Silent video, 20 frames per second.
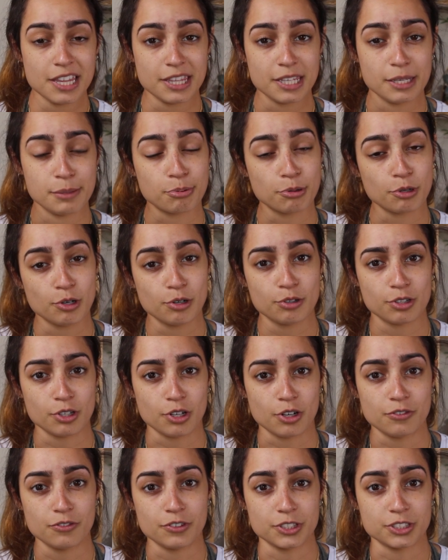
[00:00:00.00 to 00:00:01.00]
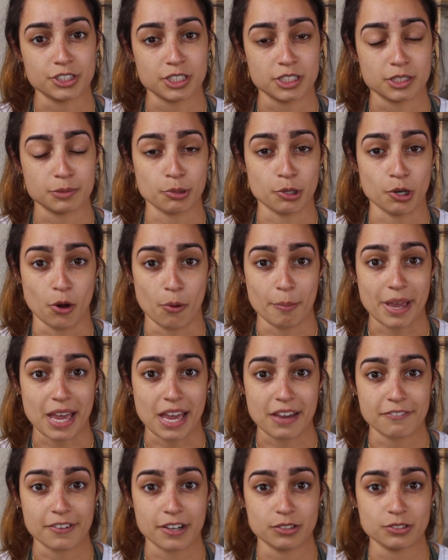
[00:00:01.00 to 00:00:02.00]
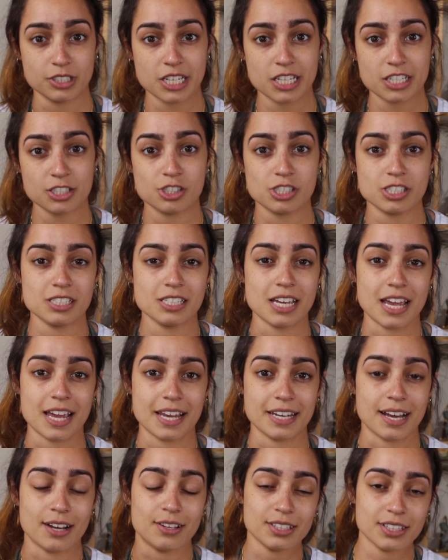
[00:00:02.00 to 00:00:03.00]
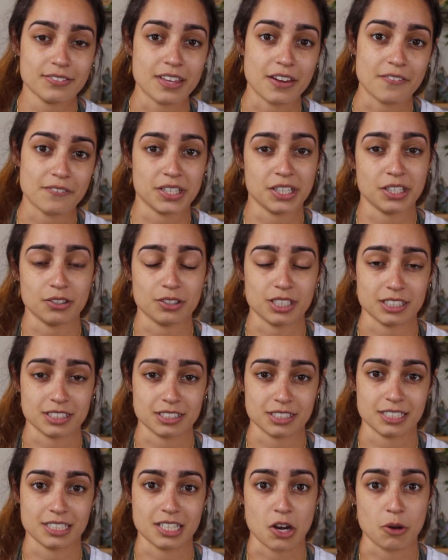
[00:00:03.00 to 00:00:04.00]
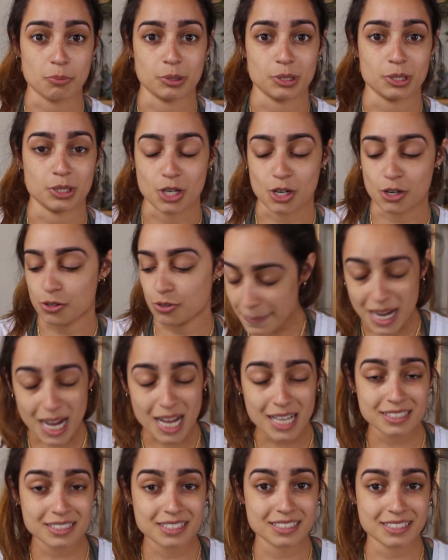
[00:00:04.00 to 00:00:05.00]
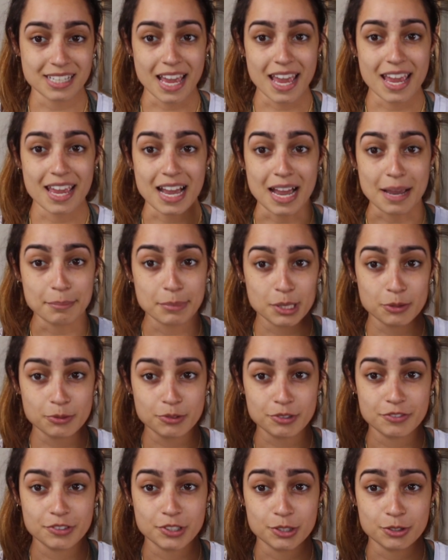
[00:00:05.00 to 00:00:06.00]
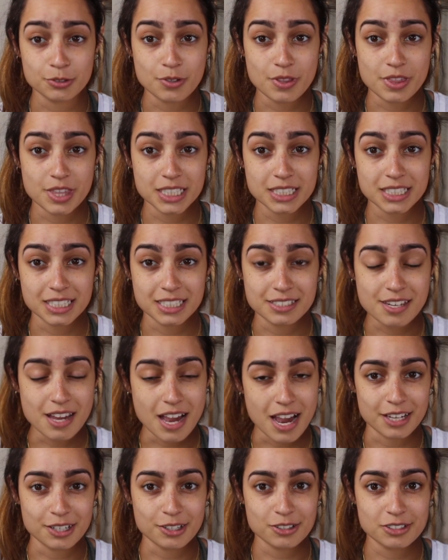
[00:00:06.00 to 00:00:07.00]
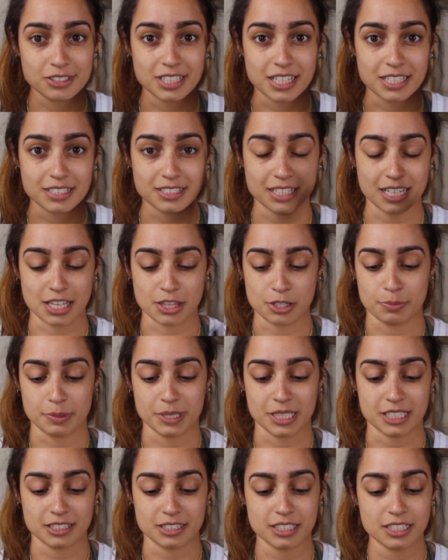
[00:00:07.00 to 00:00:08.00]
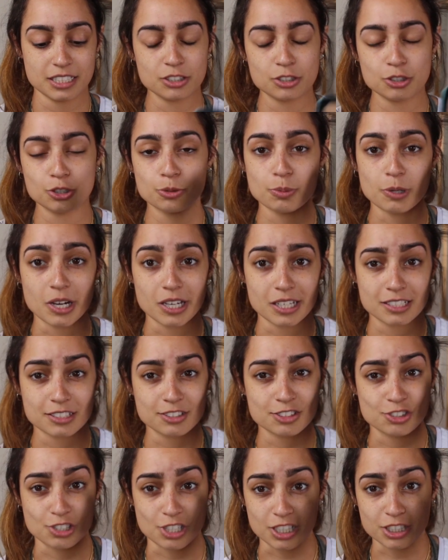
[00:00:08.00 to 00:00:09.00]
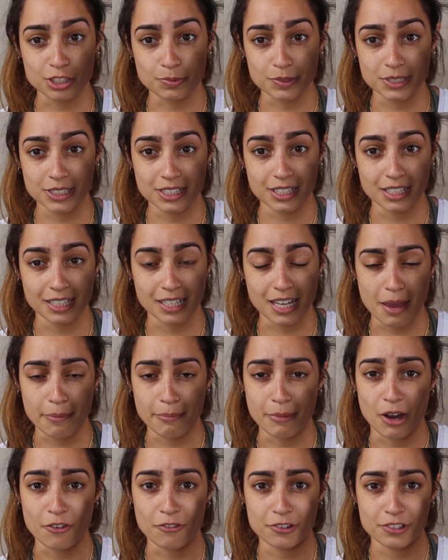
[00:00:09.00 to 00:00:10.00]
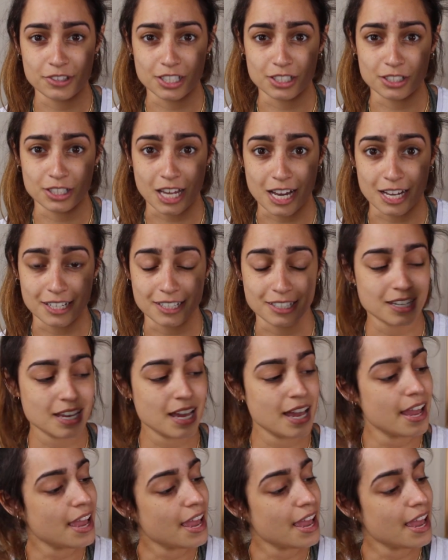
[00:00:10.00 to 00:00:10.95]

the Pro Glow versus Pro Matte Foundation, and I'll leave that video listed down below. But today, I'm gonna review this entire set together because these two products just recently came out for the line